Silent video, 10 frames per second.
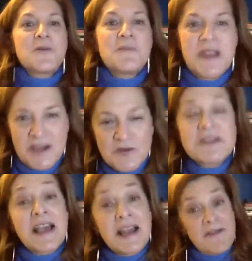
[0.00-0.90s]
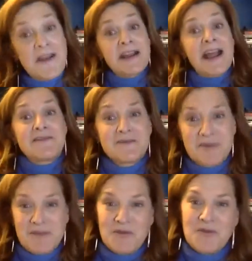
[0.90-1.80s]
be, you said if I could have some
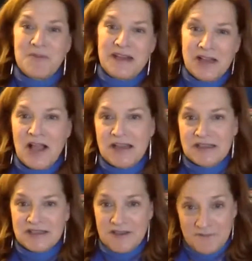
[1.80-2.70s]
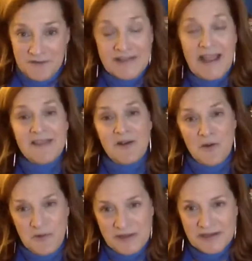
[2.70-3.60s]
people be clients and stuff like that, and they
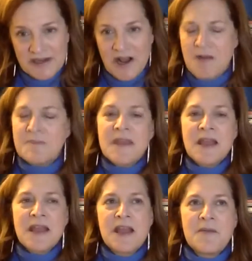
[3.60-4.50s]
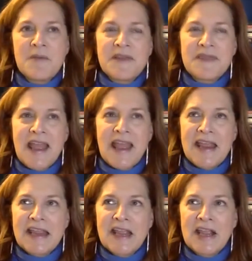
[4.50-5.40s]
were willing to come. But
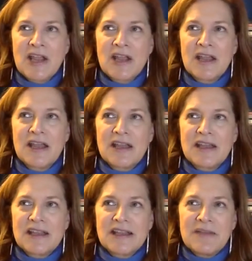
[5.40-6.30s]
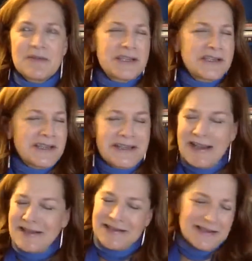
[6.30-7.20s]
it was just,
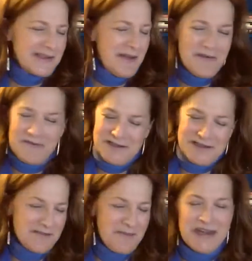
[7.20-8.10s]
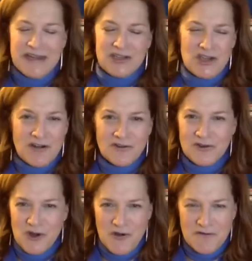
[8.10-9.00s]
it's just, some of it's just my general
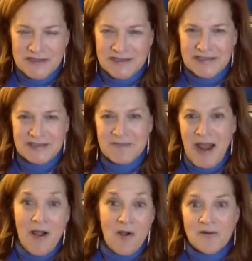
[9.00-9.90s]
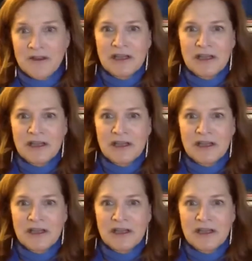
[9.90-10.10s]
nervousness about